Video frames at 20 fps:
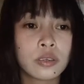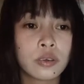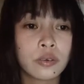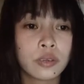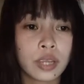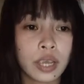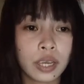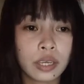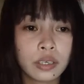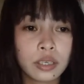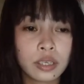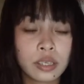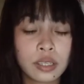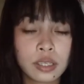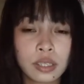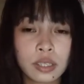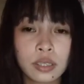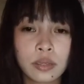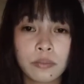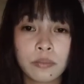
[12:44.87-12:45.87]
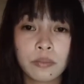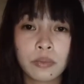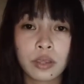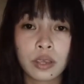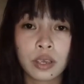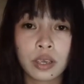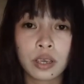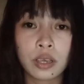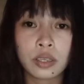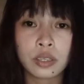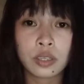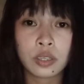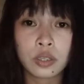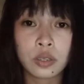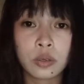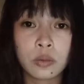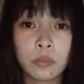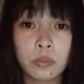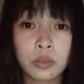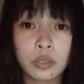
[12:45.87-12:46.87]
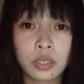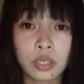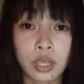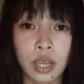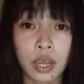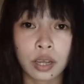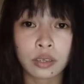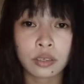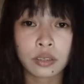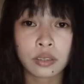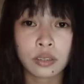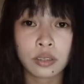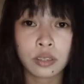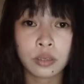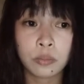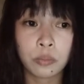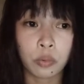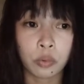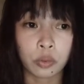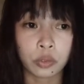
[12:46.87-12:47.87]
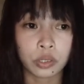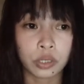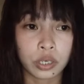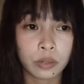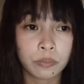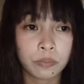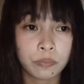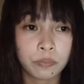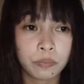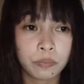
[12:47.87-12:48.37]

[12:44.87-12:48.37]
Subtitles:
So next is to protect the border.